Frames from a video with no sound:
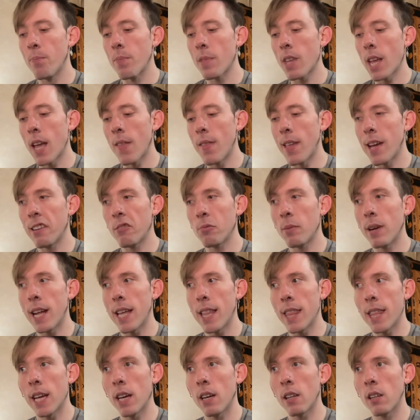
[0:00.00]
And that's what I
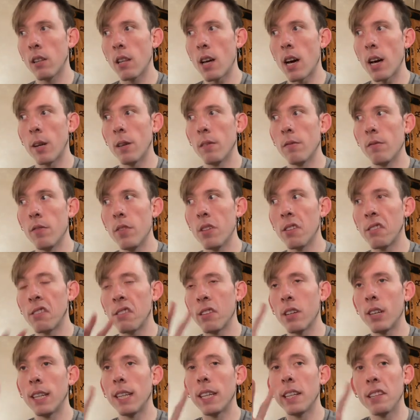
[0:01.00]
think a lot of the
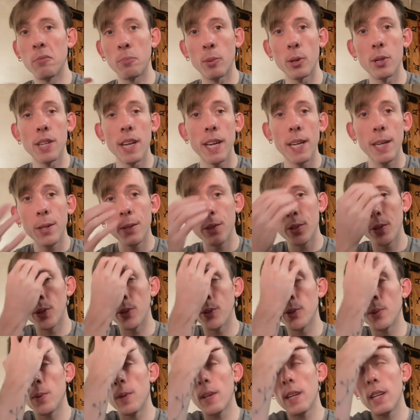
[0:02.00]
Sun is pertaining
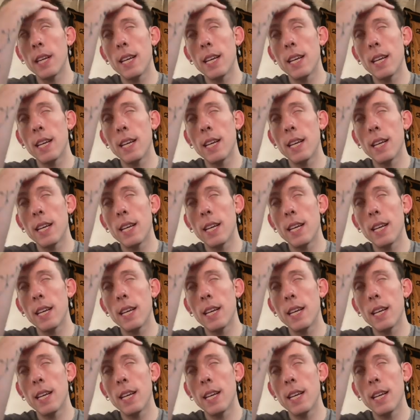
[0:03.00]
to.